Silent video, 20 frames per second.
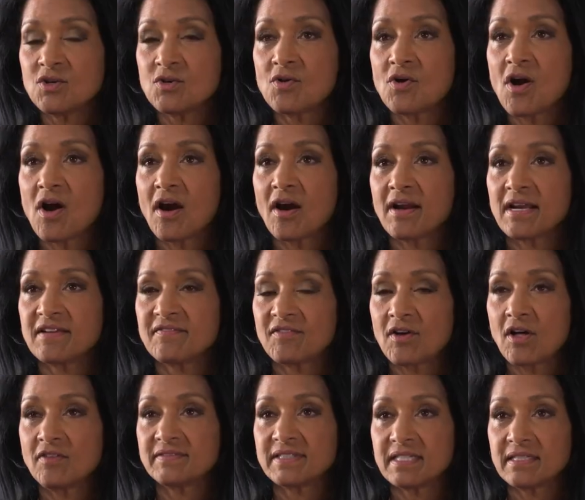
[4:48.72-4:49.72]
who are
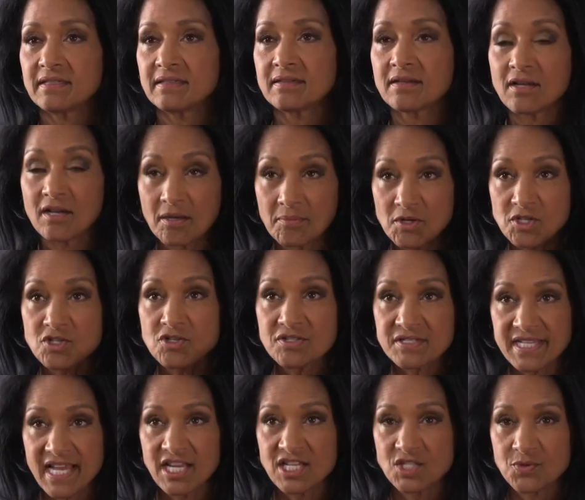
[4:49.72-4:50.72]
involved in commercial
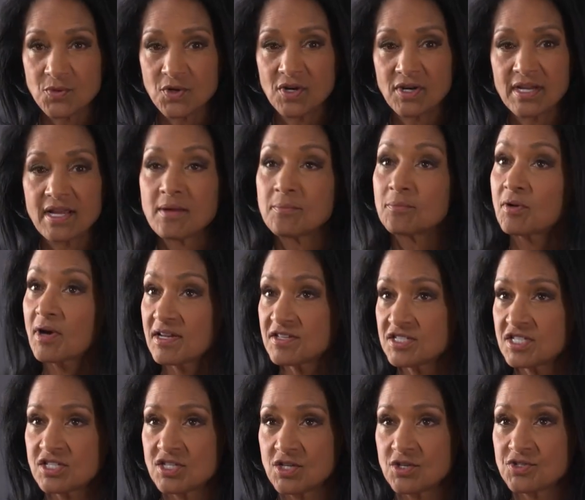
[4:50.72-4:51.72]
sex work,
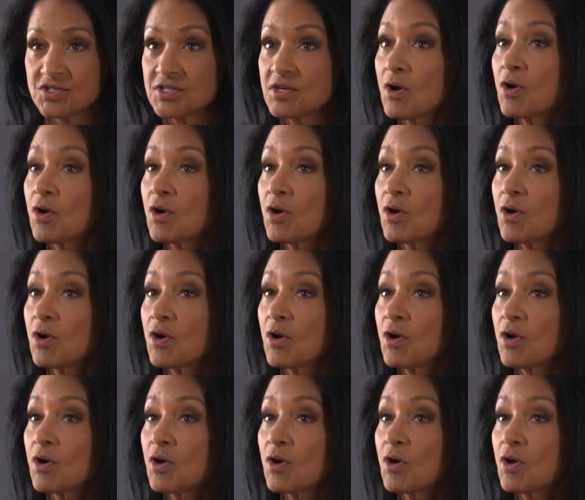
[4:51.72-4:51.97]
prostitution,